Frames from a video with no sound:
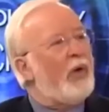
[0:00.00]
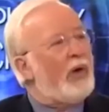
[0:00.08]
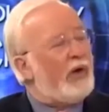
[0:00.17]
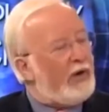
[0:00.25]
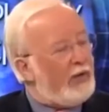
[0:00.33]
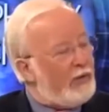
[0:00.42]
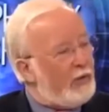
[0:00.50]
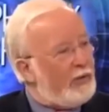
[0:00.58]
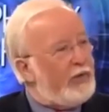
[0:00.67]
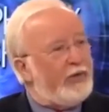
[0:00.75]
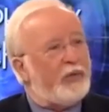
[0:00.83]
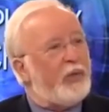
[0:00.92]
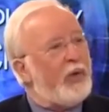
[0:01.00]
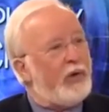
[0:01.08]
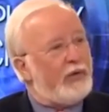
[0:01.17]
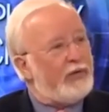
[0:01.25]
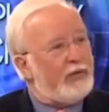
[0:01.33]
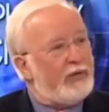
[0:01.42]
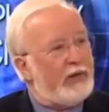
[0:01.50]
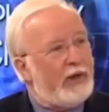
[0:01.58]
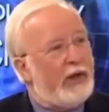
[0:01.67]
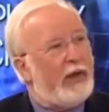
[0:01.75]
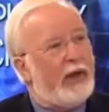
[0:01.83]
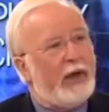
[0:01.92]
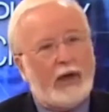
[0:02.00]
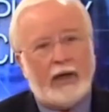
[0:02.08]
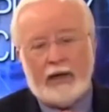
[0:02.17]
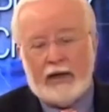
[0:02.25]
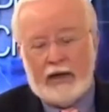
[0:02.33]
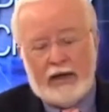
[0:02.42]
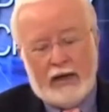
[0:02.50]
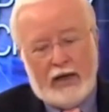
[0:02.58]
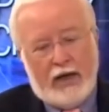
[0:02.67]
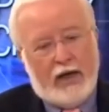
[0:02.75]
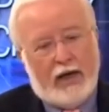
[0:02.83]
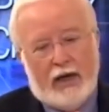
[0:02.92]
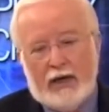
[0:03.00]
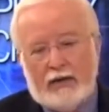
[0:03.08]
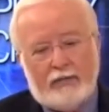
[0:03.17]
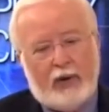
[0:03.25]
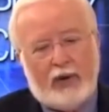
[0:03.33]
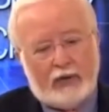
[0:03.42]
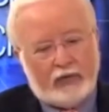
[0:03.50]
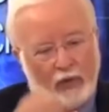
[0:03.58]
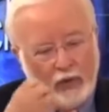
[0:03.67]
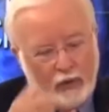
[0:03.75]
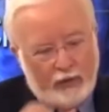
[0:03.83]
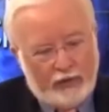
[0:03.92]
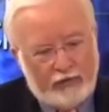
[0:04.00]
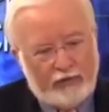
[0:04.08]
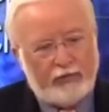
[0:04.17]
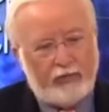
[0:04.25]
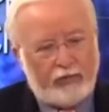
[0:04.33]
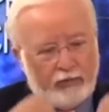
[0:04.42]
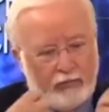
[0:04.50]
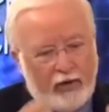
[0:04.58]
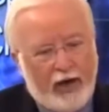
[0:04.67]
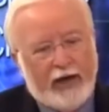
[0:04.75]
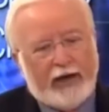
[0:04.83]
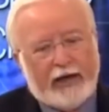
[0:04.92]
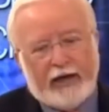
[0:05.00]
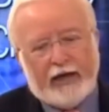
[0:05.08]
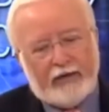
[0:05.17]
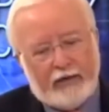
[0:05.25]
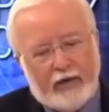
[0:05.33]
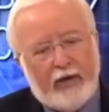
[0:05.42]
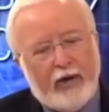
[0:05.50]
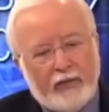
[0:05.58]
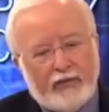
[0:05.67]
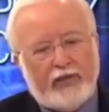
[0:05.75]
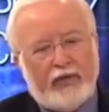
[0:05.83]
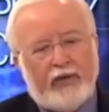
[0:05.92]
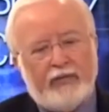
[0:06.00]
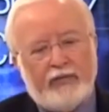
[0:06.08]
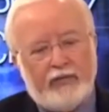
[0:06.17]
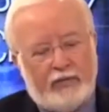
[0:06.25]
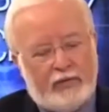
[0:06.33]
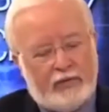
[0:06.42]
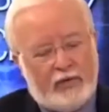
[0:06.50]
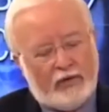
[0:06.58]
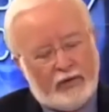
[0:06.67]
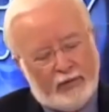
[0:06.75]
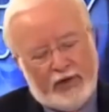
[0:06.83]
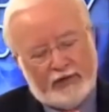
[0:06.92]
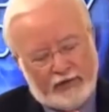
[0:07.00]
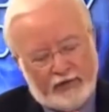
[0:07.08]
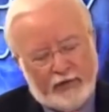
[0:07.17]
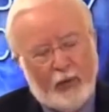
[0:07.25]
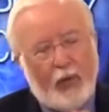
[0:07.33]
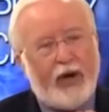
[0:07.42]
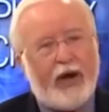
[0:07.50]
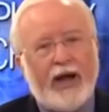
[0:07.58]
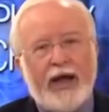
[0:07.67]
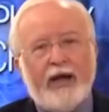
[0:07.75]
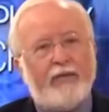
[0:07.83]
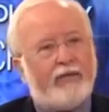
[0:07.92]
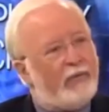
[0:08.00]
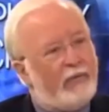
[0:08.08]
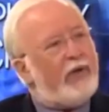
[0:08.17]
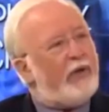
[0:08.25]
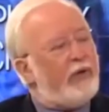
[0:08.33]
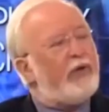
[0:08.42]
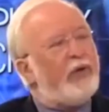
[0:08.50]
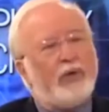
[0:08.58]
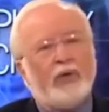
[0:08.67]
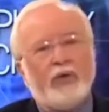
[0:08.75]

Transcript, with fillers: ye one another with these words. And Paul's always writing in terms of, on the basis of what I have written